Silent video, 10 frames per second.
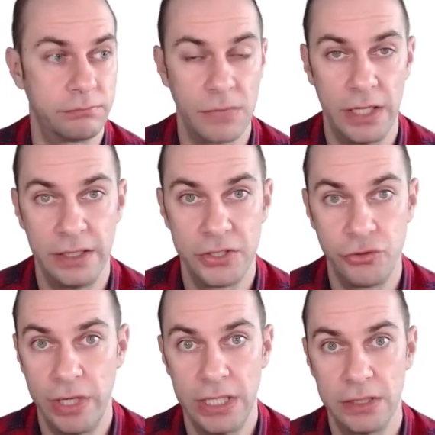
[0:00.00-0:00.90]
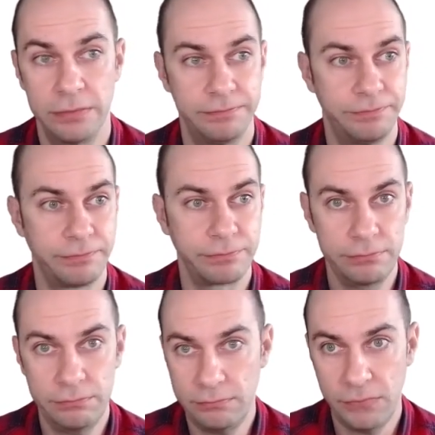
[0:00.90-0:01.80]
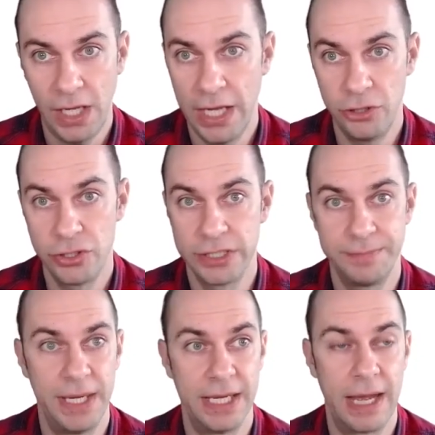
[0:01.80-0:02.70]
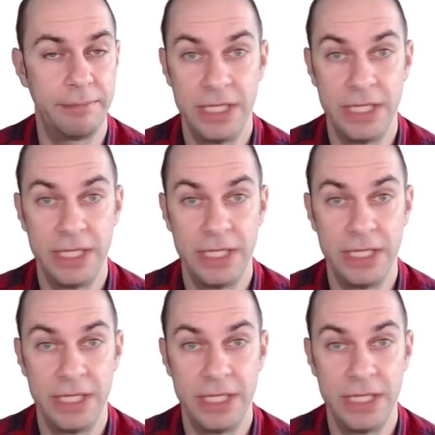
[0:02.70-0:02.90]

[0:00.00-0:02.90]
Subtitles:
in the street and you just pick it up,